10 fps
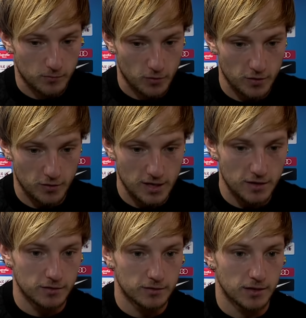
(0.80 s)
Bueno,
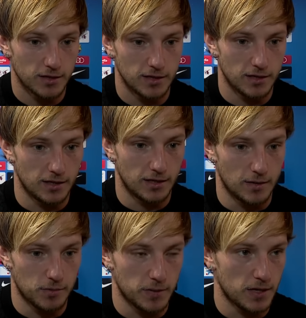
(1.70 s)
claro,
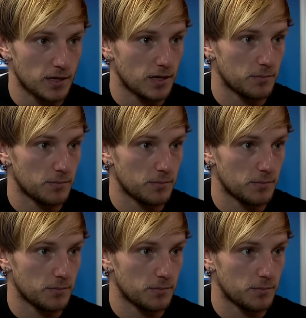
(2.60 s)
la primera,